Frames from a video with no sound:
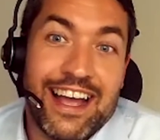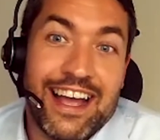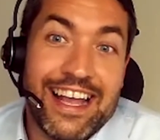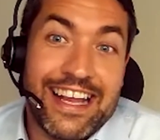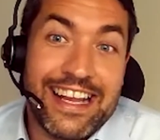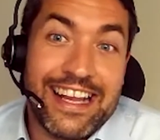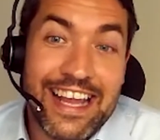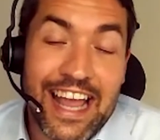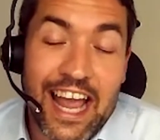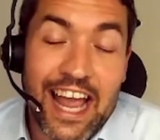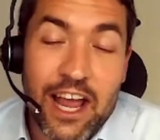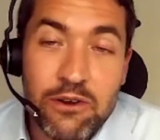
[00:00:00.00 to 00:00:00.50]

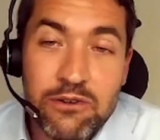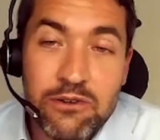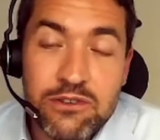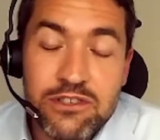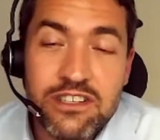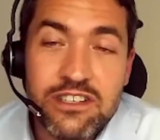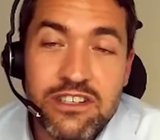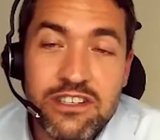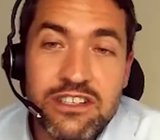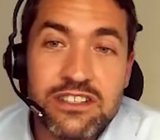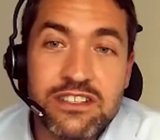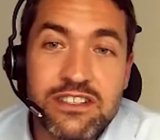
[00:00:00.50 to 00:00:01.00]

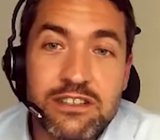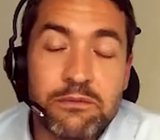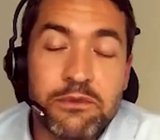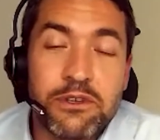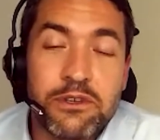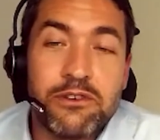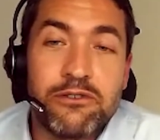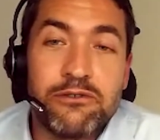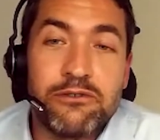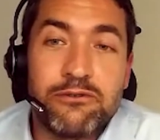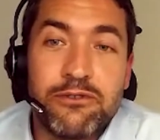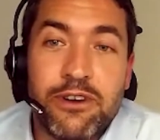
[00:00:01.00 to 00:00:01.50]
encountered? Is it something
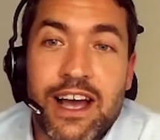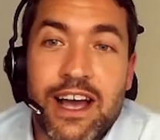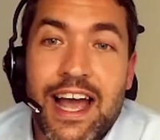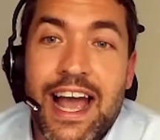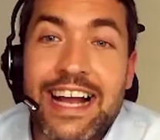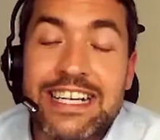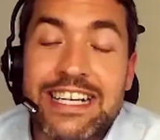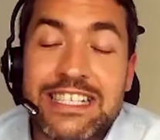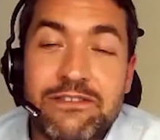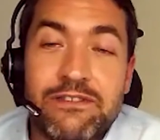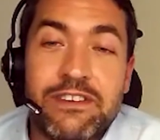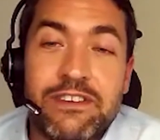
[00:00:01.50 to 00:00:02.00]
you've
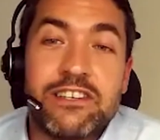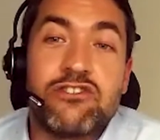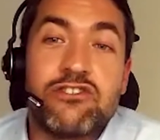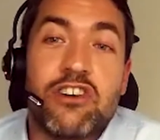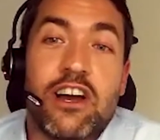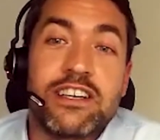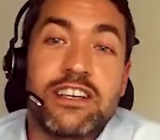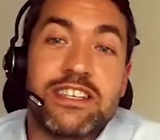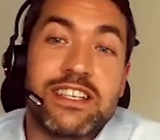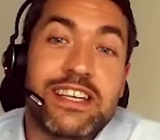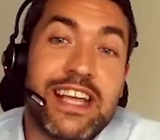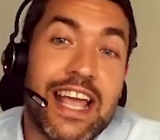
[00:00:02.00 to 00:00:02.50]
actively
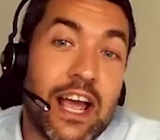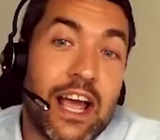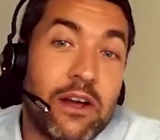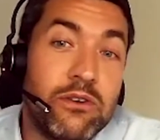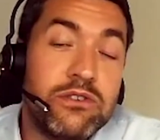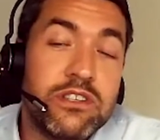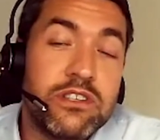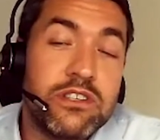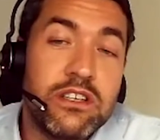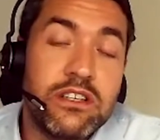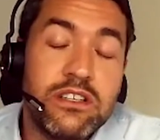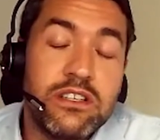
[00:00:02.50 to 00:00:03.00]
tried to
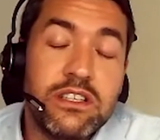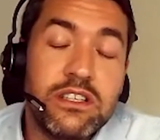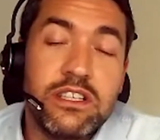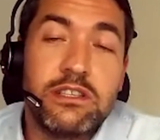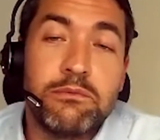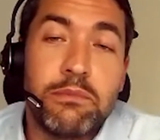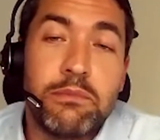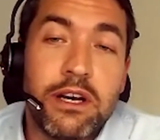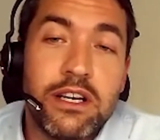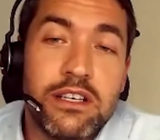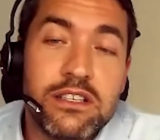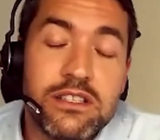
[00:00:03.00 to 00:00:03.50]
counter in
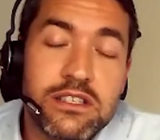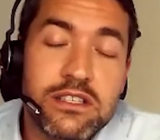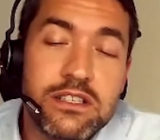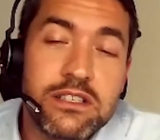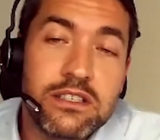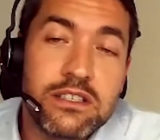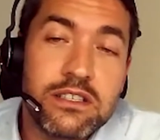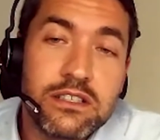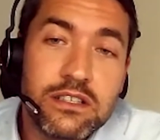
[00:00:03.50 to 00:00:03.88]
the past?